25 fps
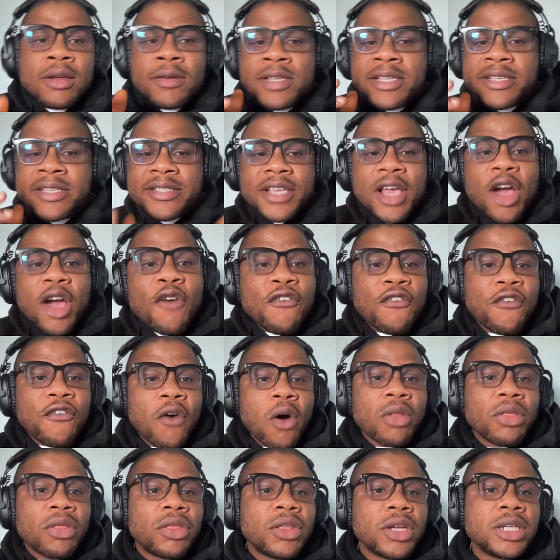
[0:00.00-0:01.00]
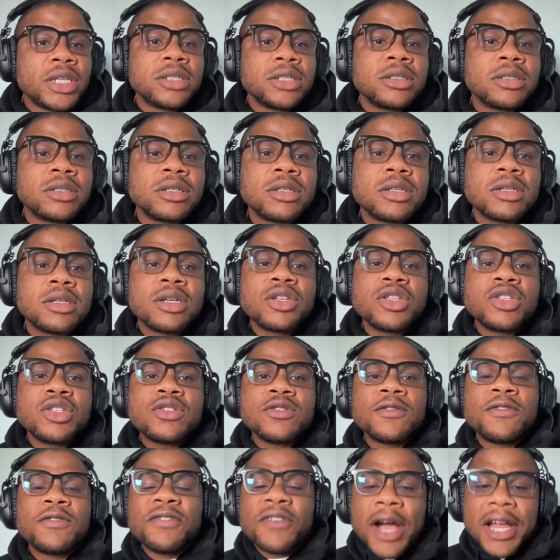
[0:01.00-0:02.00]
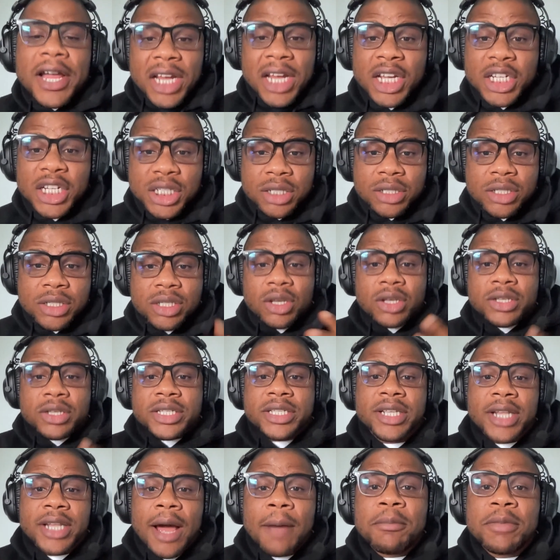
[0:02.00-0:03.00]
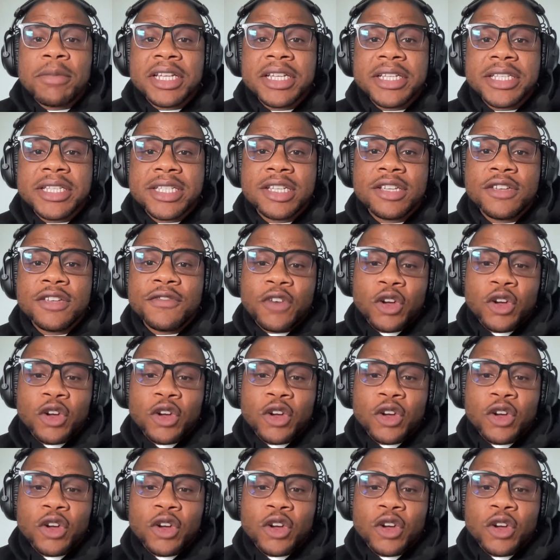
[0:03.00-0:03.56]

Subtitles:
self funding to financial sustainability